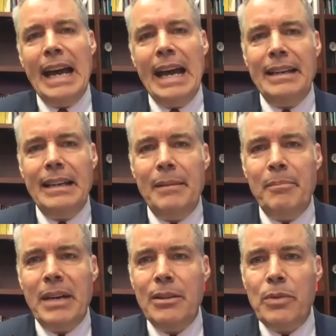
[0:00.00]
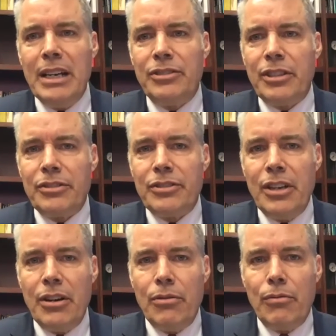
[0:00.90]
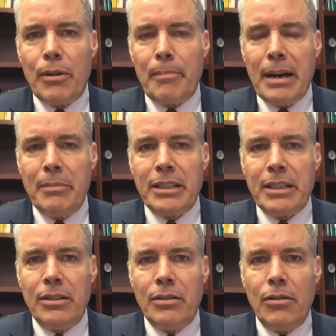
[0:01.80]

And in many ways, there's no Republican